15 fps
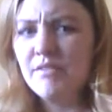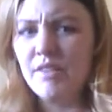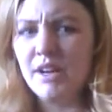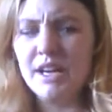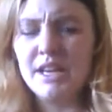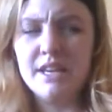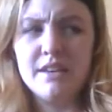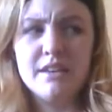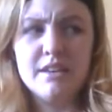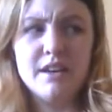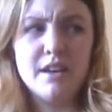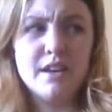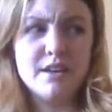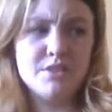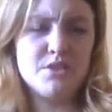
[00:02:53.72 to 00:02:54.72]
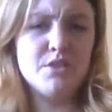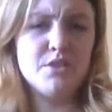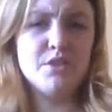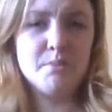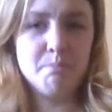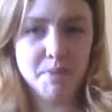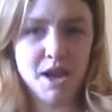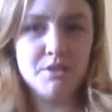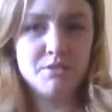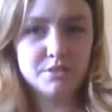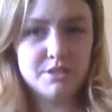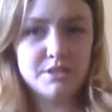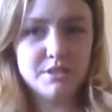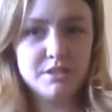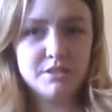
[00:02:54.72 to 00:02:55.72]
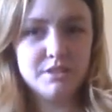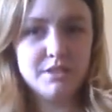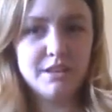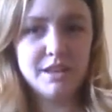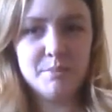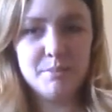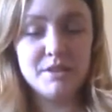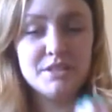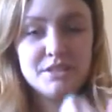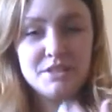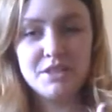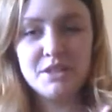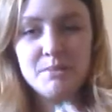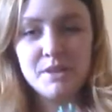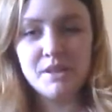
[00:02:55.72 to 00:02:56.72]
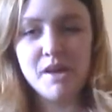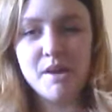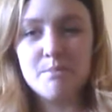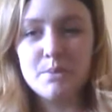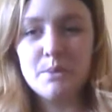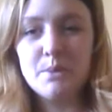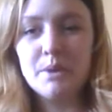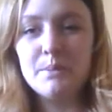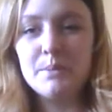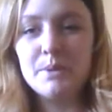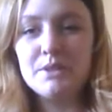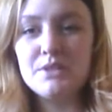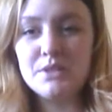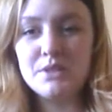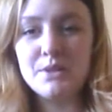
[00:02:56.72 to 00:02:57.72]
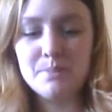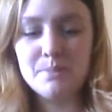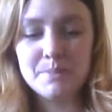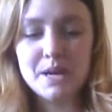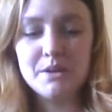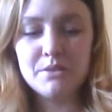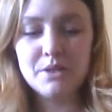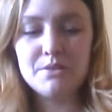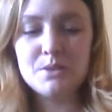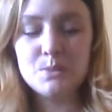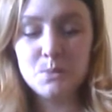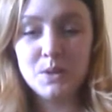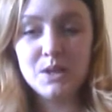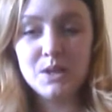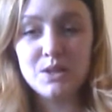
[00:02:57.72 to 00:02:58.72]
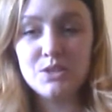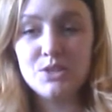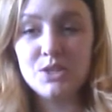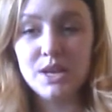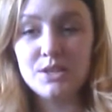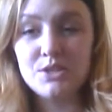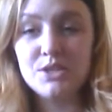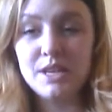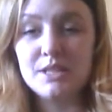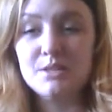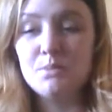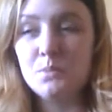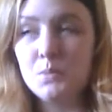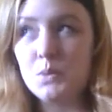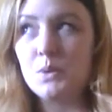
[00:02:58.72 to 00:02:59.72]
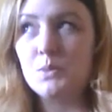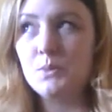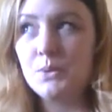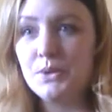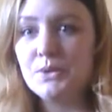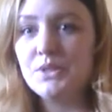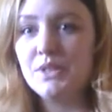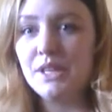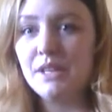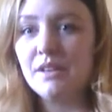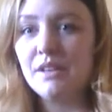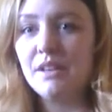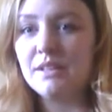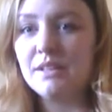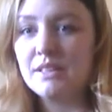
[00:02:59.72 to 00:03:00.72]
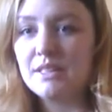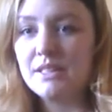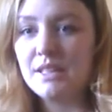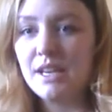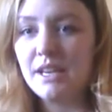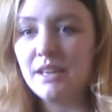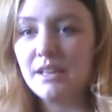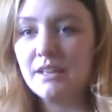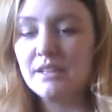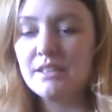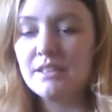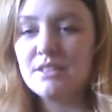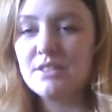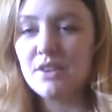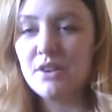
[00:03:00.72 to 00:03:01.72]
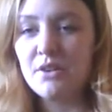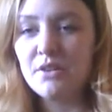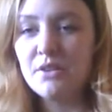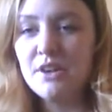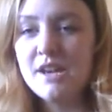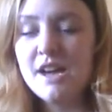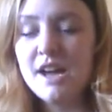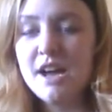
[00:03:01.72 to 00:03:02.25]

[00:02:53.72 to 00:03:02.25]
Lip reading: like a certain amount, I mean, it's going to be a lot more, but a certain amount of spinach actually has more protein than a steak. So